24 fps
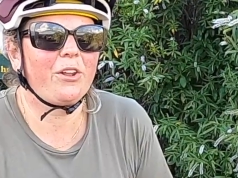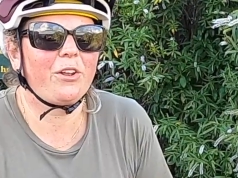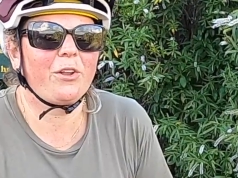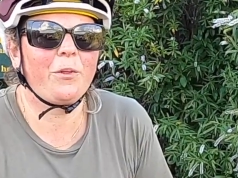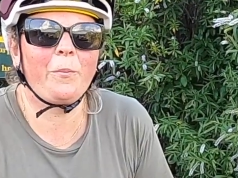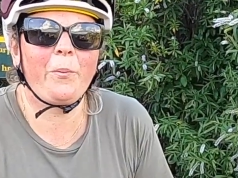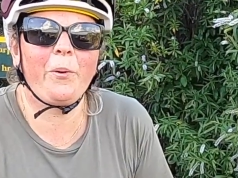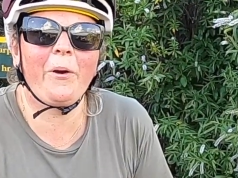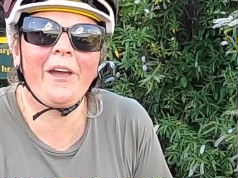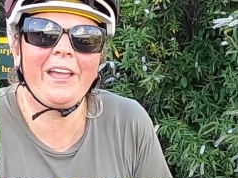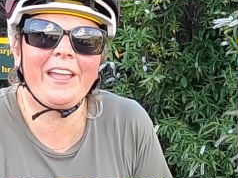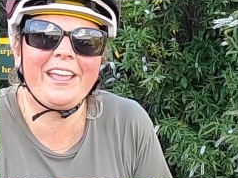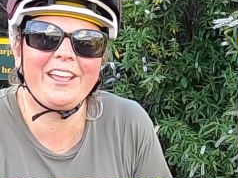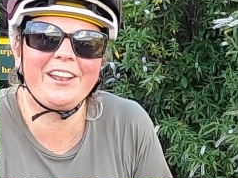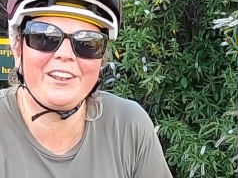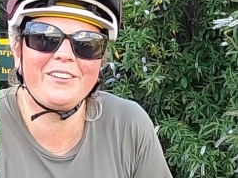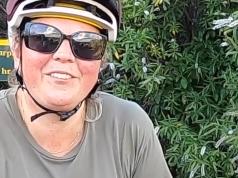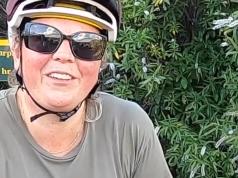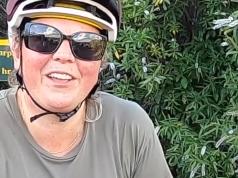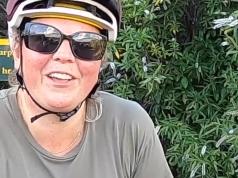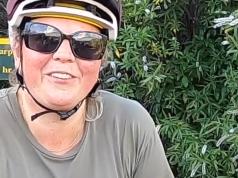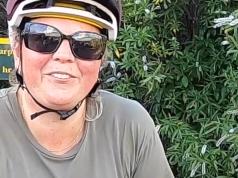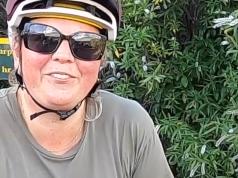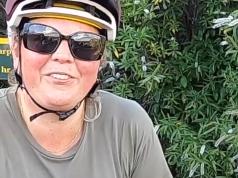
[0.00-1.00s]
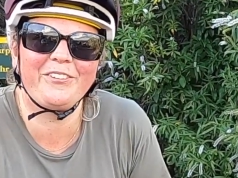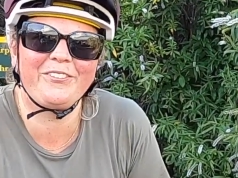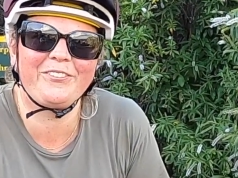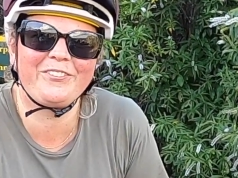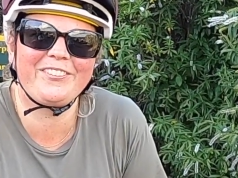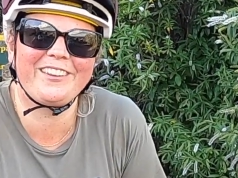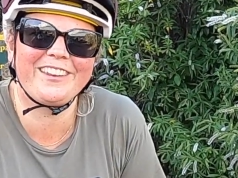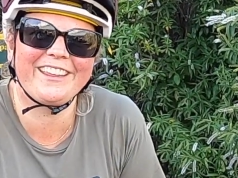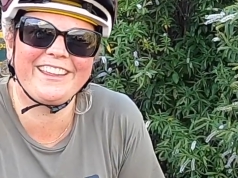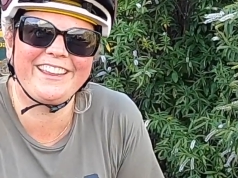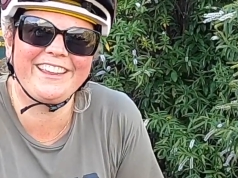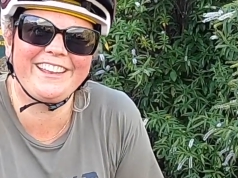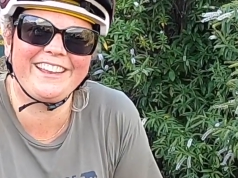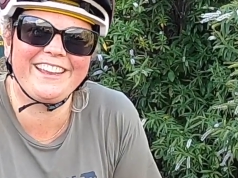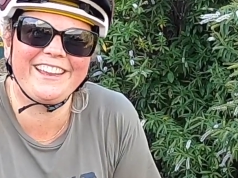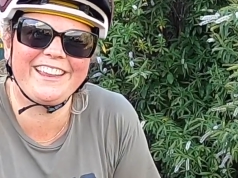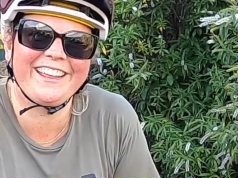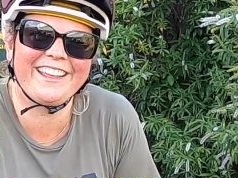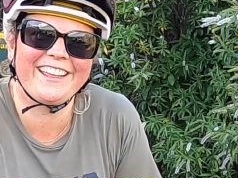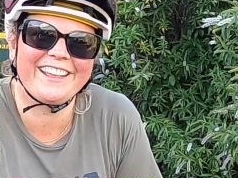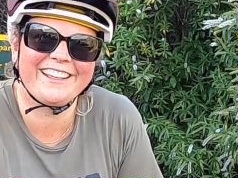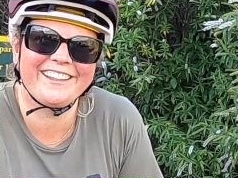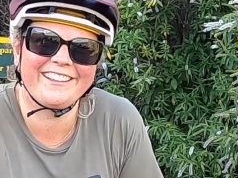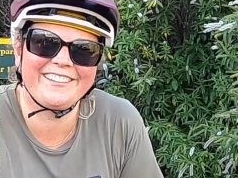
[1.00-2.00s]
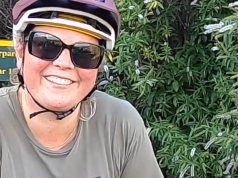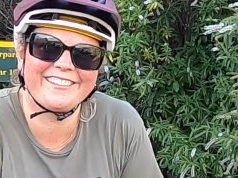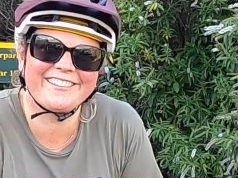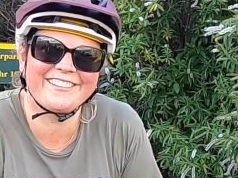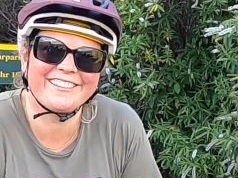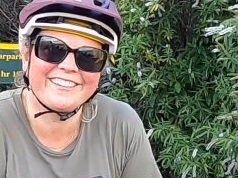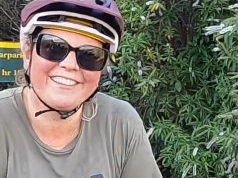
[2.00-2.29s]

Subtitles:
on a bike in about 15 years.